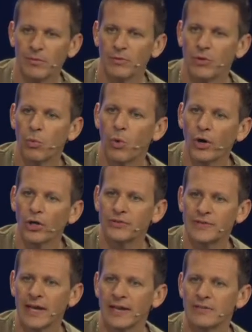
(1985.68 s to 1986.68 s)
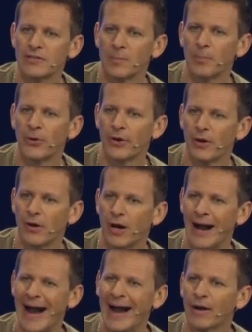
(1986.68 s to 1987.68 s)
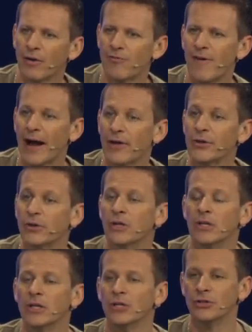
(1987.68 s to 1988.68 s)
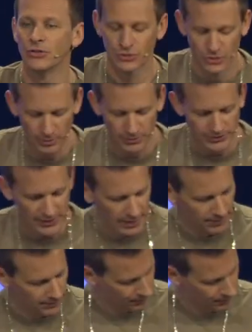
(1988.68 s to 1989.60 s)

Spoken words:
The world tends to put a higher value. See,